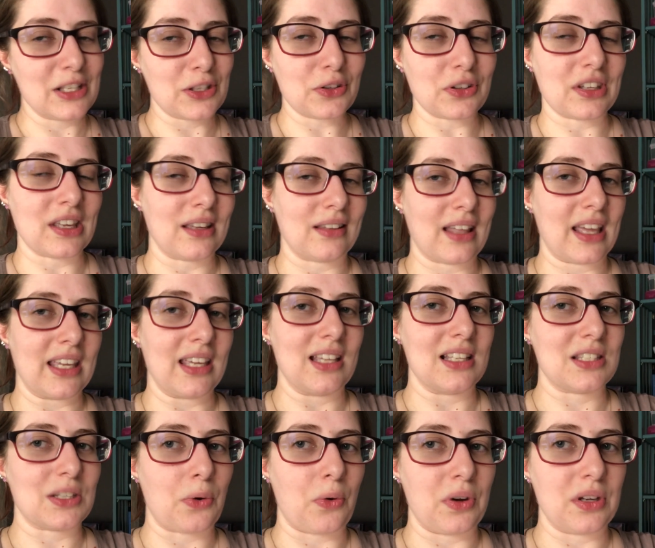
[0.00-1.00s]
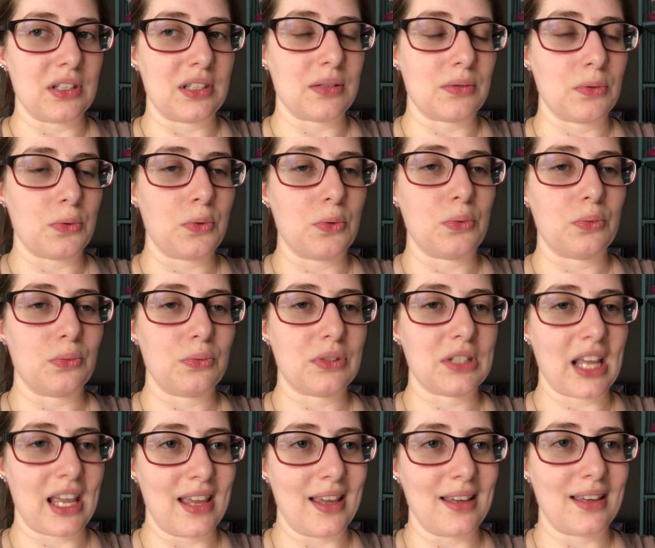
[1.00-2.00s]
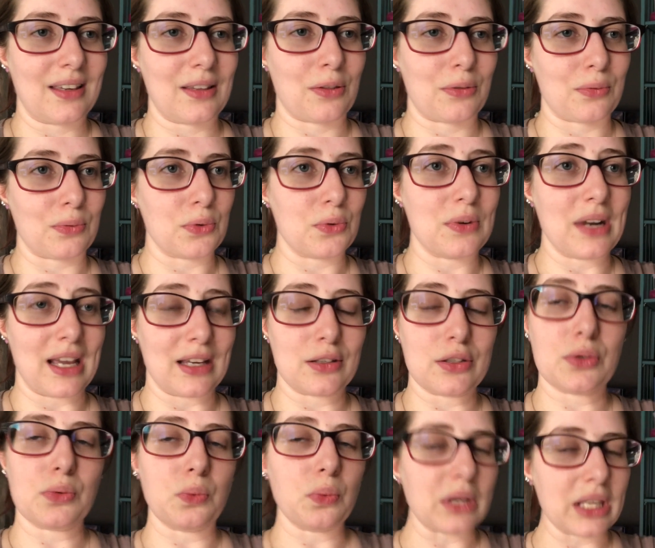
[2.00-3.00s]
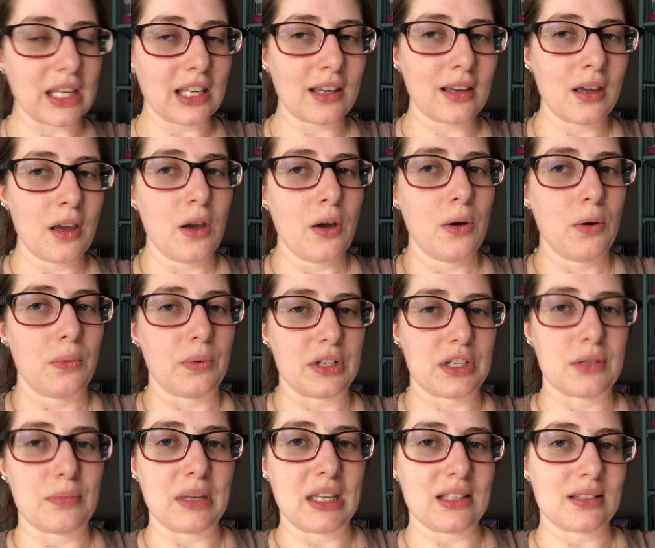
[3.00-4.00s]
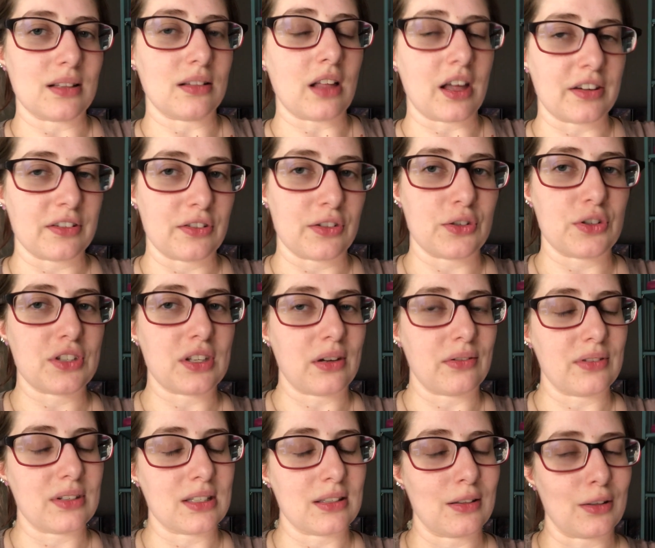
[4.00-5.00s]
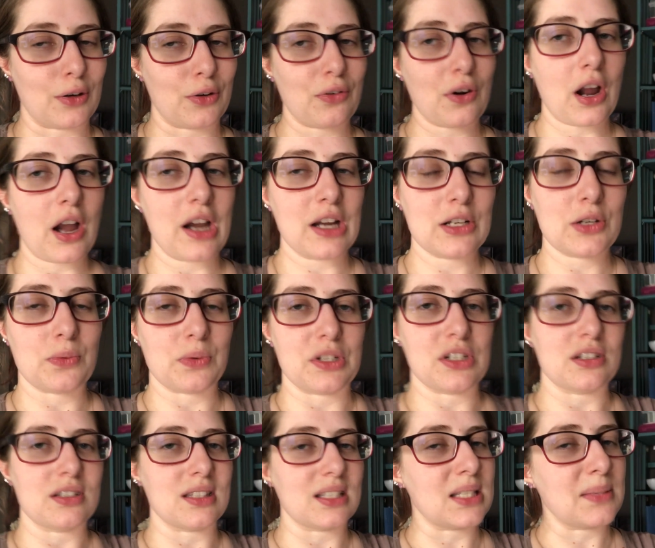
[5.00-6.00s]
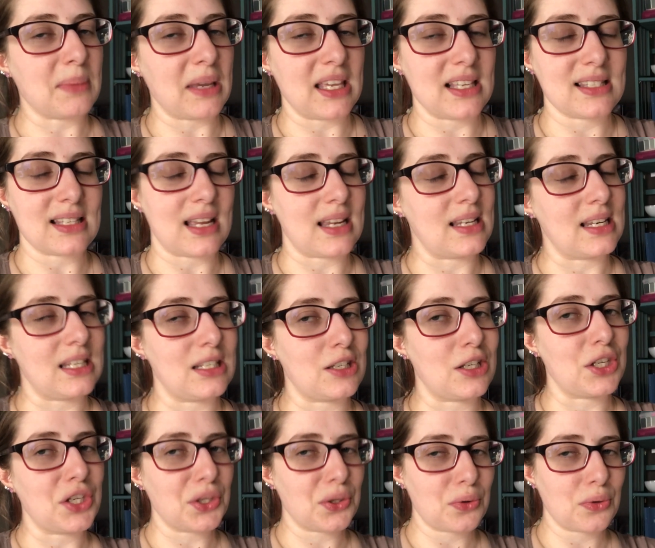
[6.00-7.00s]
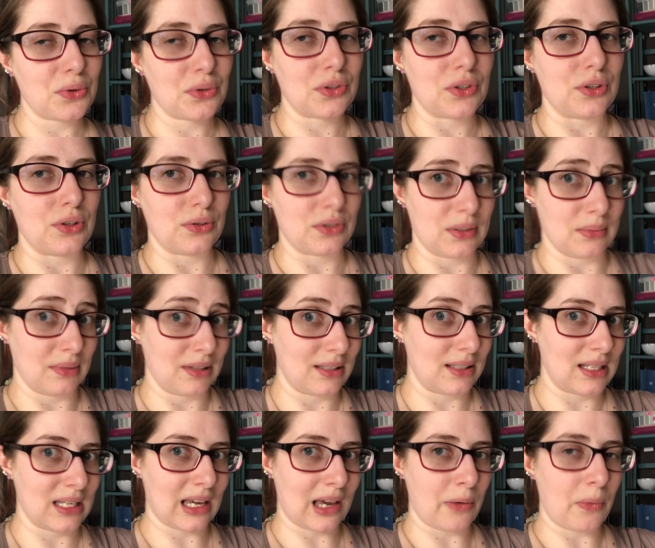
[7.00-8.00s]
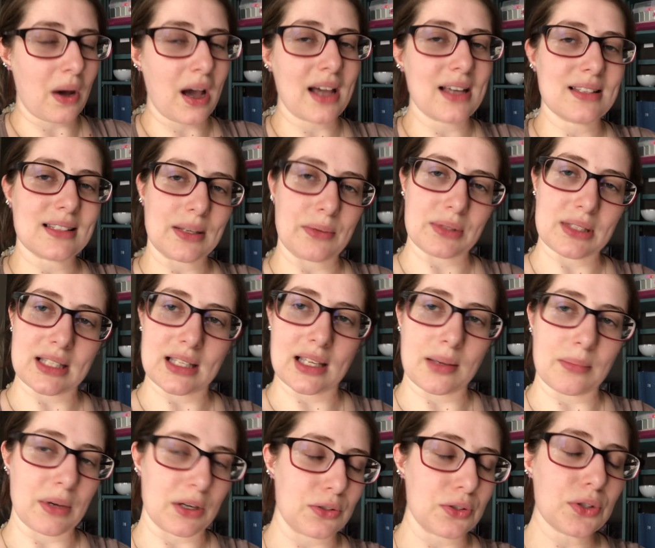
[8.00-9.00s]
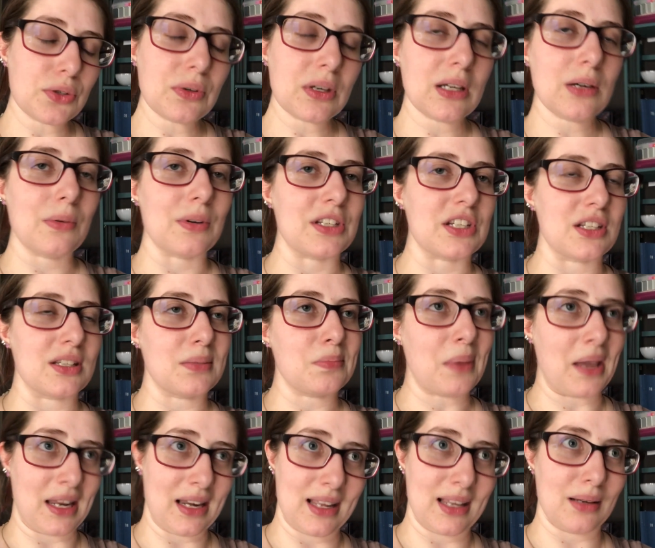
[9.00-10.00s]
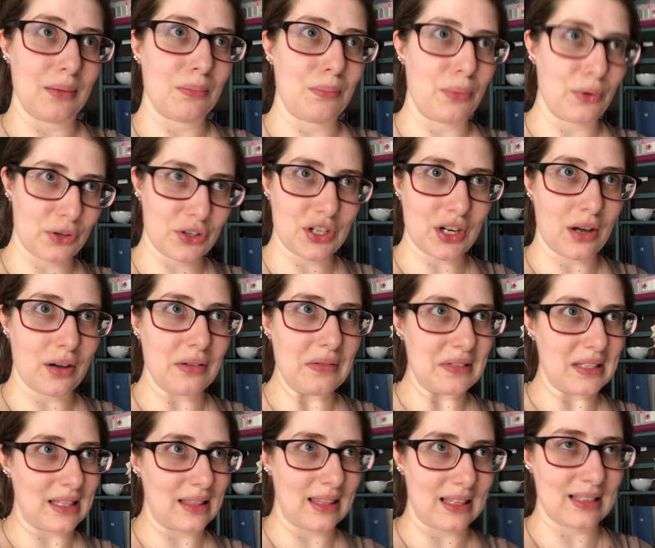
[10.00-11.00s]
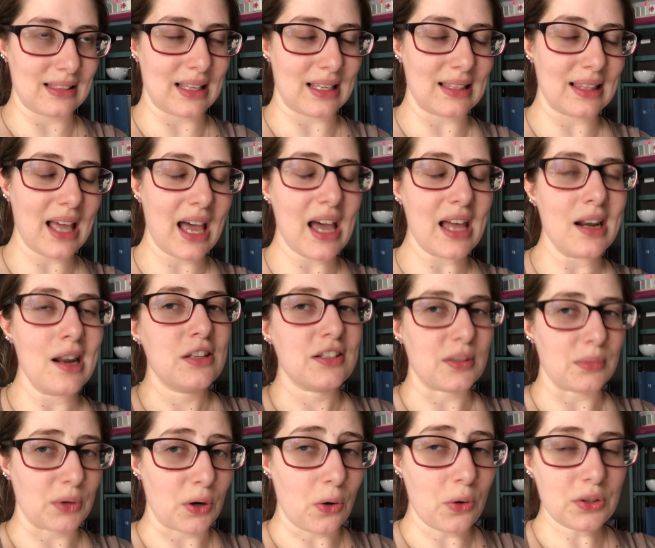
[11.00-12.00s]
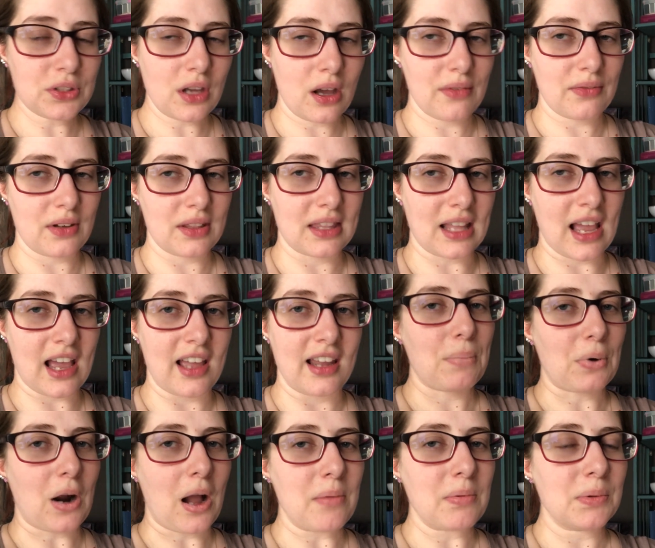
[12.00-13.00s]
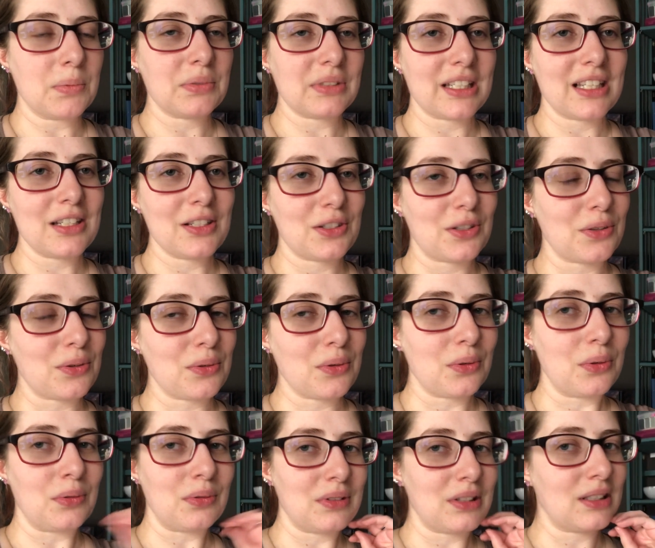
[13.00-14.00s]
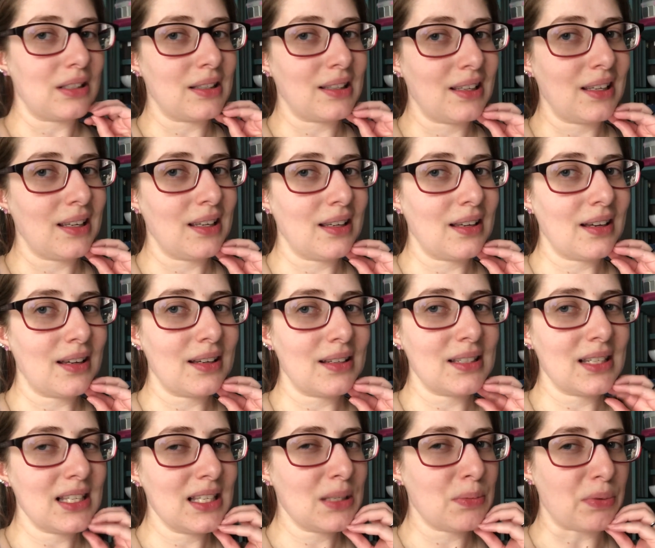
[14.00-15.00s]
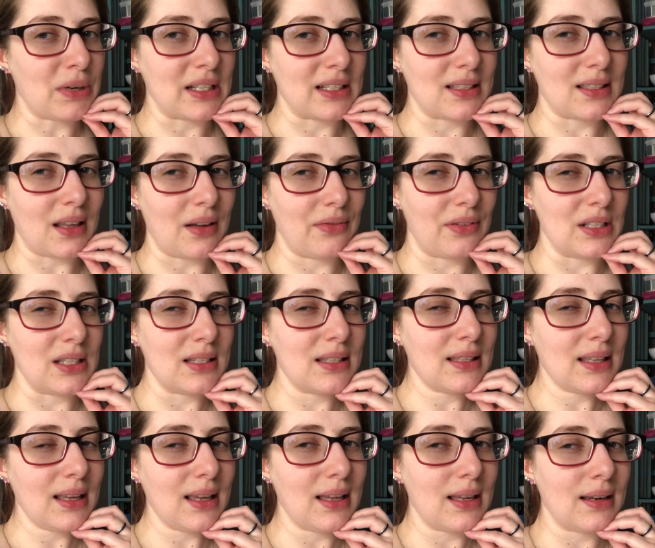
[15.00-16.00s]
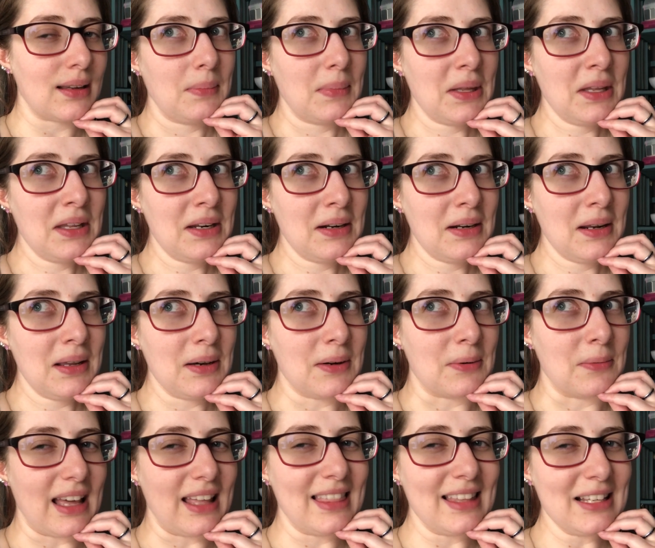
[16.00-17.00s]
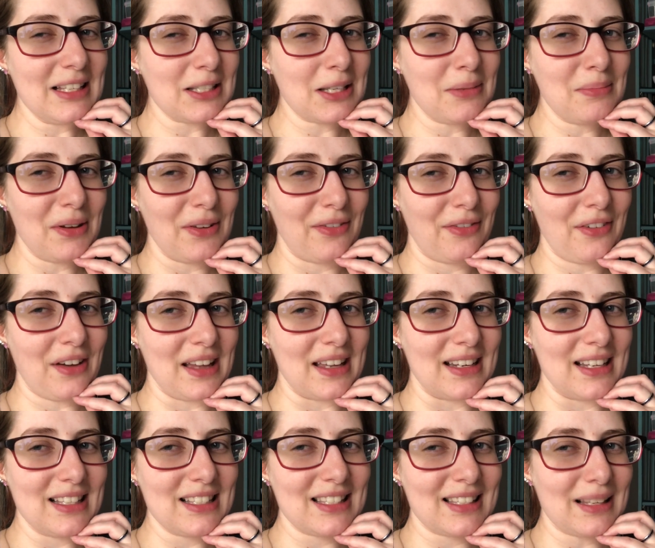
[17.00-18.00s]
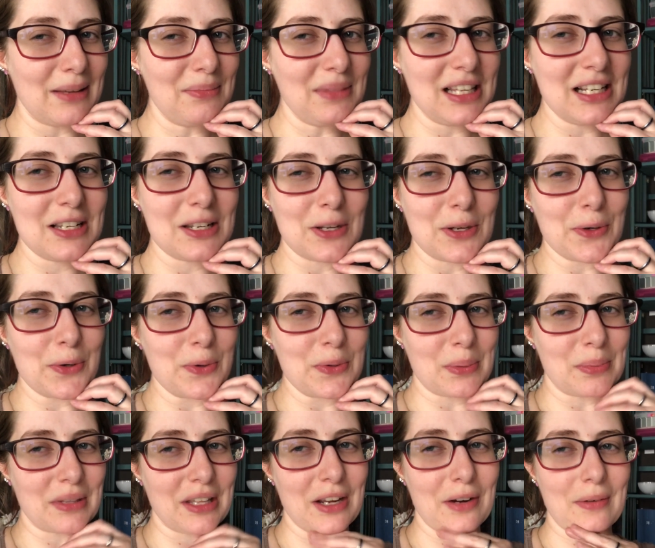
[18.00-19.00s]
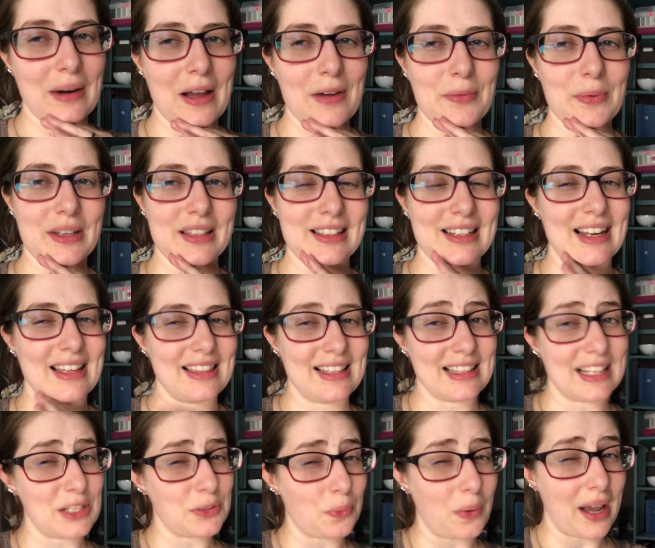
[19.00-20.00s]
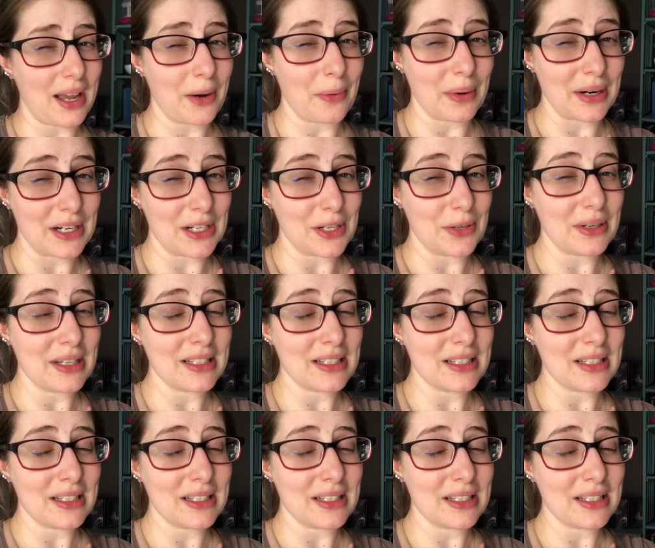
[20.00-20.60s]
is looking like it's going to take through next week which means a lot of their stuff is in the garage, which is the space I need to use to do some of the DIYs I was thinking about doing, which is painting bookshelves and things like that. So I'm gonna hold off on that, probably do the uh, Teespring stuff instead. I don't know. I think it's gonna be fun. It's something new to play around with, and I think that's why I wanna do